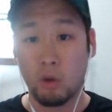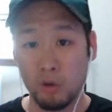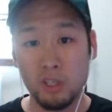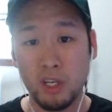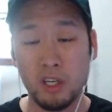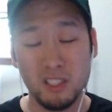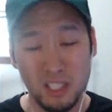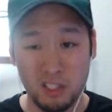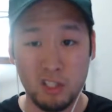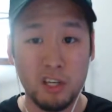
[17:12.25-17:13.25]
Golden Guardians
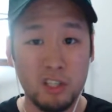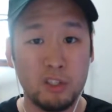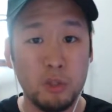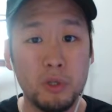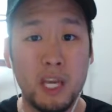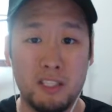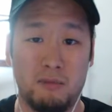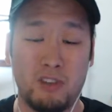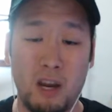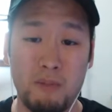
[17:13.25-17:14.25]
has under 2K
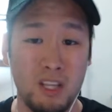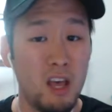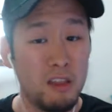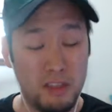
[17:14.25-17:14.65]
subscribers.